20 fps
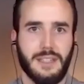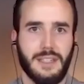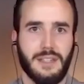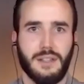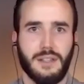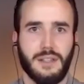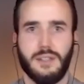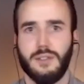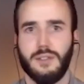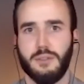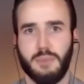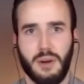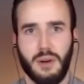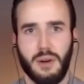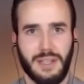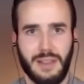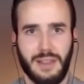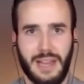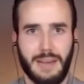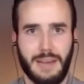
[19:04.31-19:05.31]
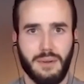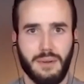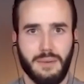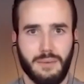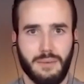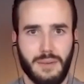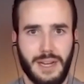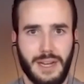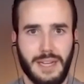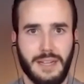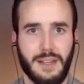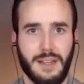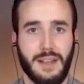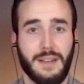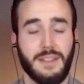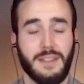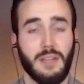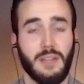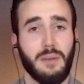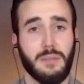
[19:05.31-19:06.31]
in a third-party lab,
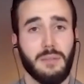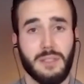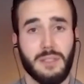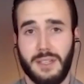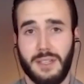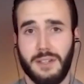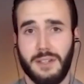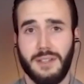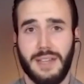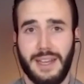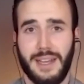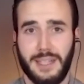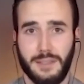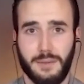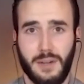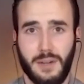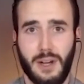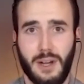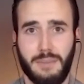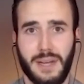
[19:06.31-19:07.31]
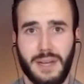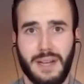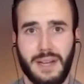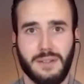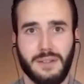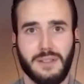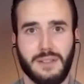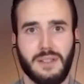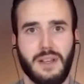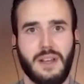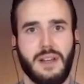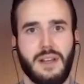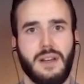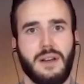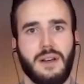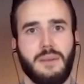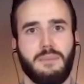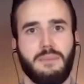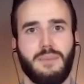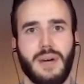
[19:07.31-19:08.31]
right? They'll be able to tell you the active compounds,
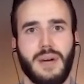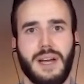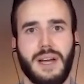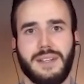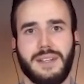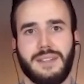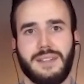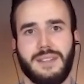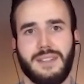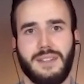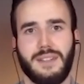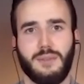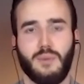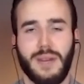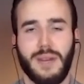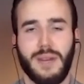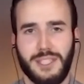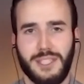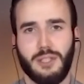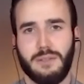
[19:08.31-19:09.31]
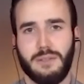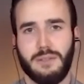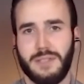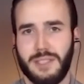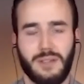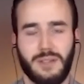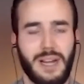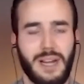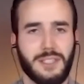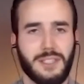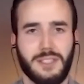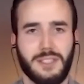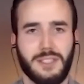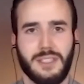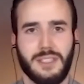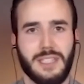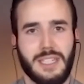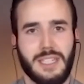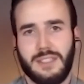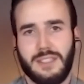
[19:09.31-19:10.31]
but the ratio of
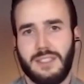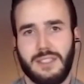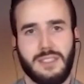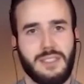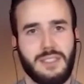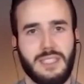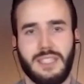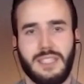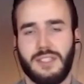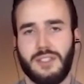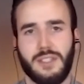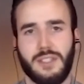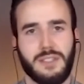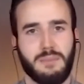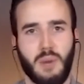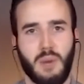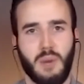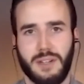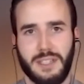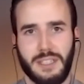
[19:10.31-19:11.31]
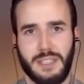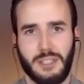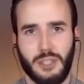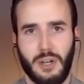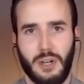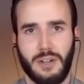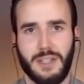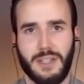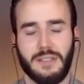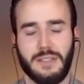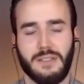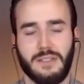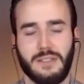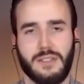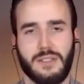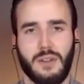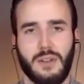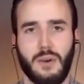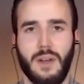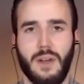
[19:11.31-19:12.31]
extraction, it's just marketing
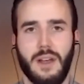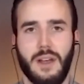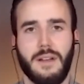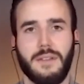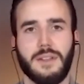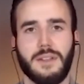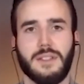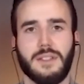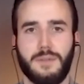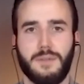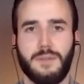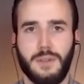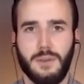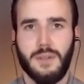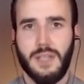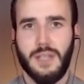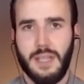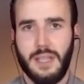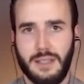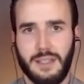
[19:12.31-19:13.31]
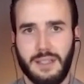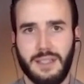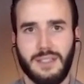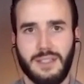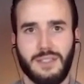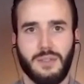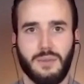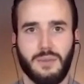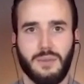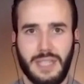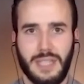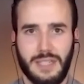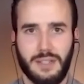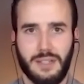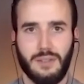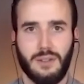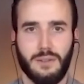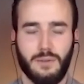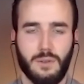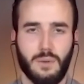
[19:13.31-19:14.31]
jargon. So there's a few key things you
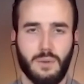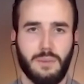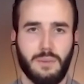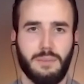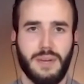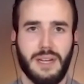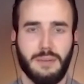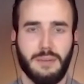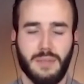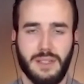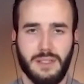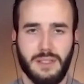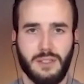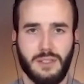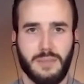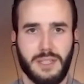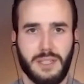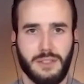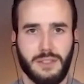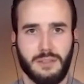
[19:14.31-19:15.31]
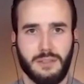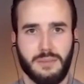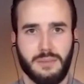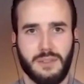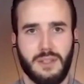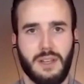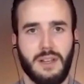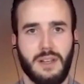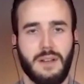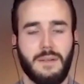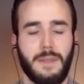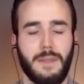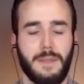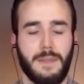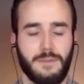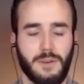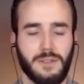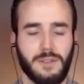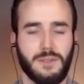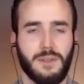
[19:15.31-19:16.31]
need to look for when buying medicinal mushrooms.
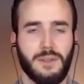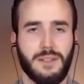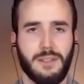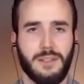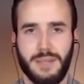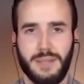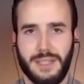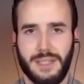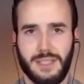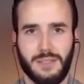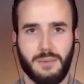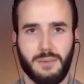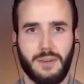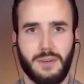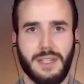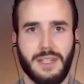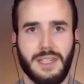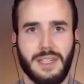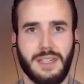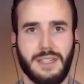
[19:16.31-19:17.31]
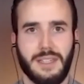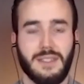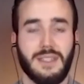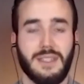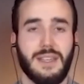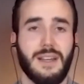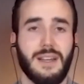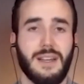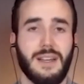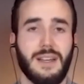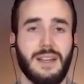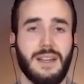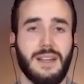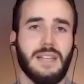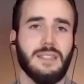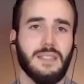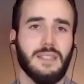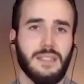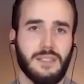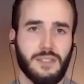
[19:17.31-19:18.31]
The first one, the biggest one, is
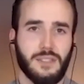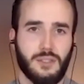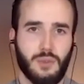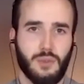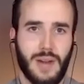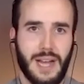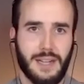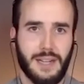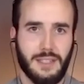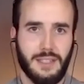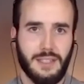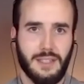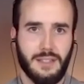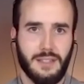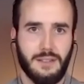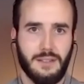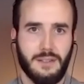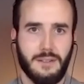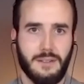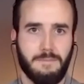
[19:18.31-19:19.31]
it extracted?